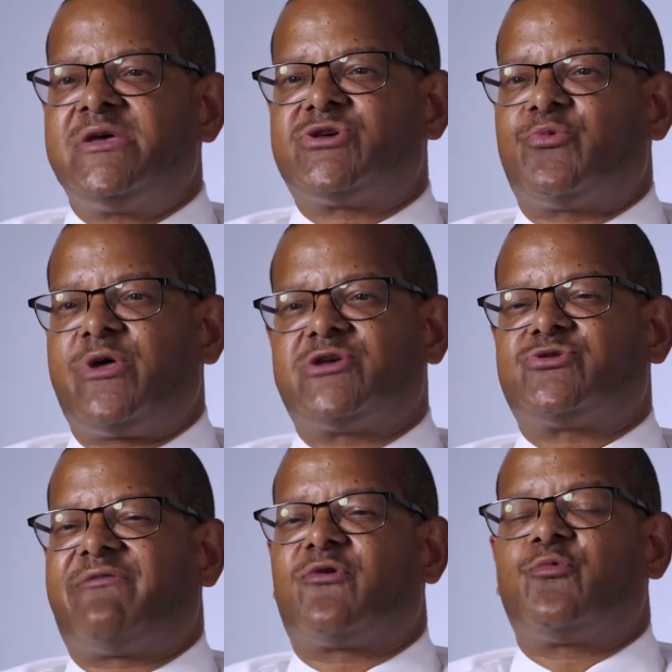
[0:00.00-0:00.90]
So we
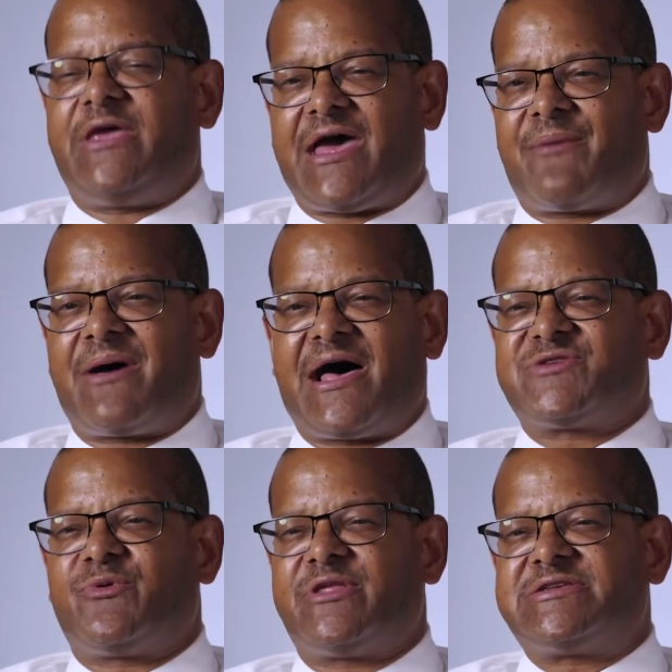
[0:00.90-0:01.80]
also have a rehab
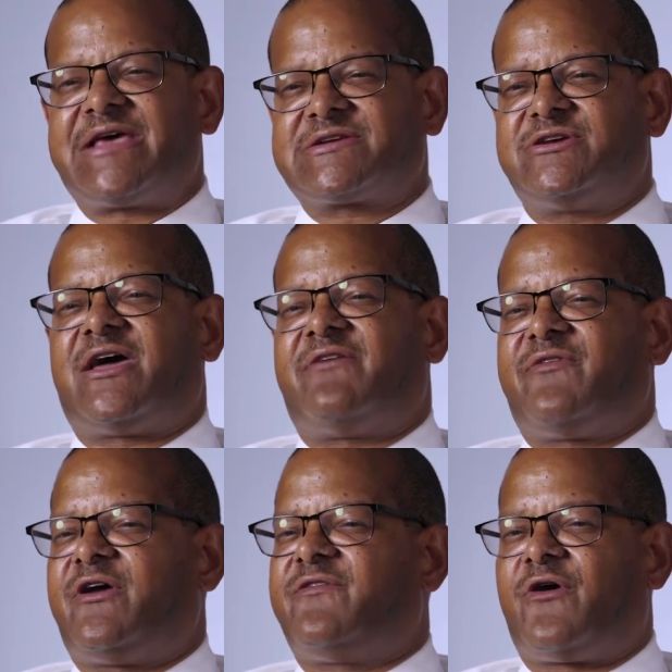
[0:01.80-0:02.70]
hospital that's actually not
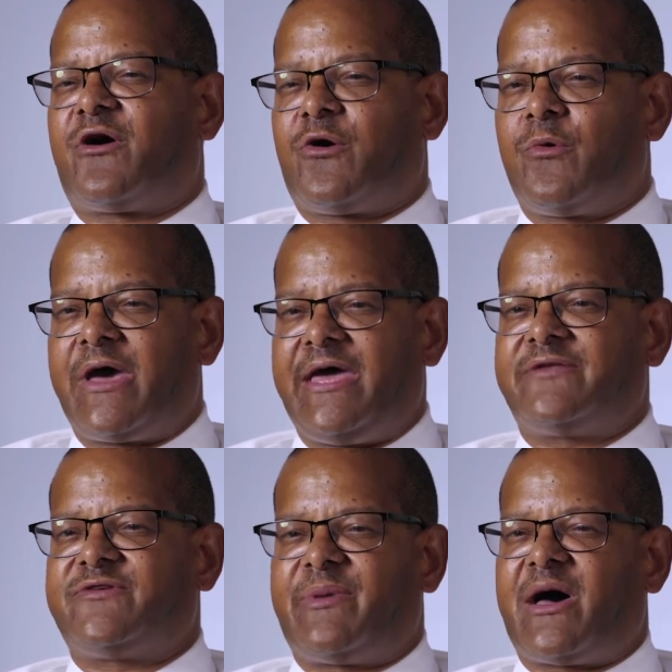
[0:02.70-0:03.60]
very far away.
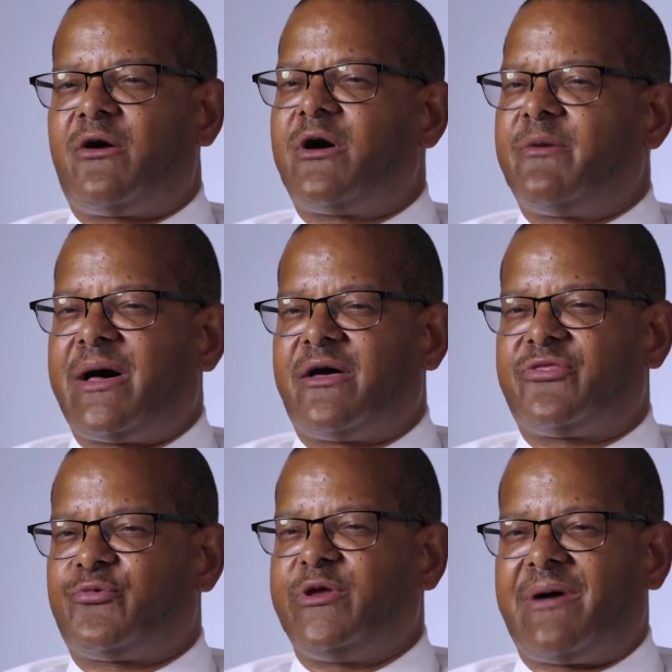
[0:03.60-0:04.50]
It's about about
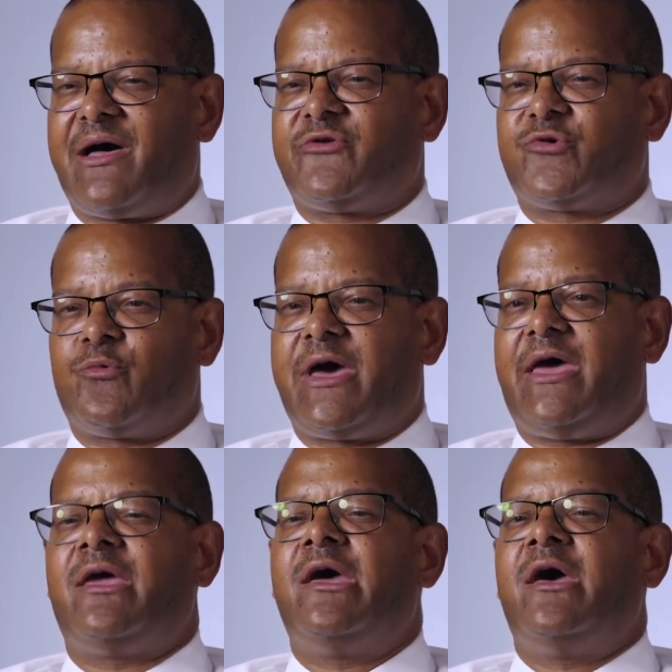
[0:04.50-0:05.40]
three miles
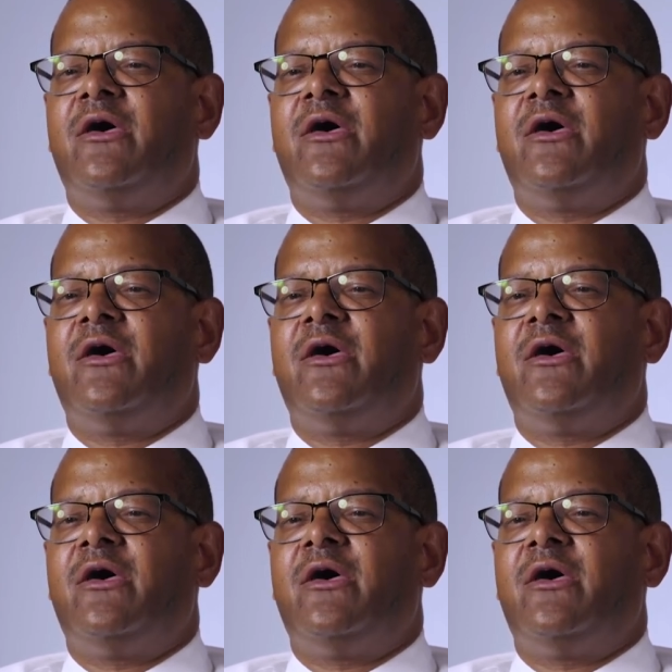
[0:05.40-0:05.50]
away.